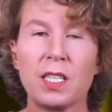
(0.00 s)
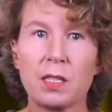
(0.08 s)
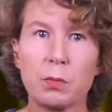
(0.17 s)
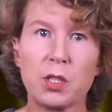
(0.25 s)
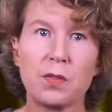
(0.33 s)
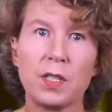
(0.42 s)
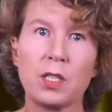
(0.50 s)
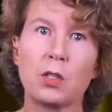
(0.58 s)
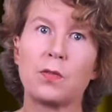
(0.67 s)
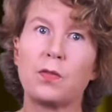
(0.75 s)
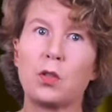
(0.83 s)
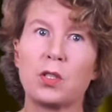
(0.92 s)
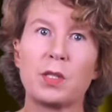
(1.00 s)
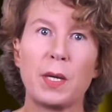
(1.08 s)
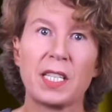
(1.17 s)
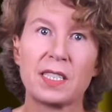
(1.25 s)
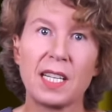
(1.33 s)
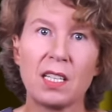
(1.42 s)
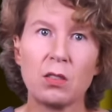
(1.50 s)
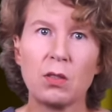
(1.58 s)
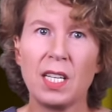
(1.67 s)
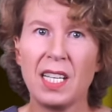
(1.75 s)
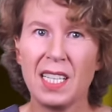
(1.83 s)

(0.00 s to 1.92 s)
atmosphere or falls back down,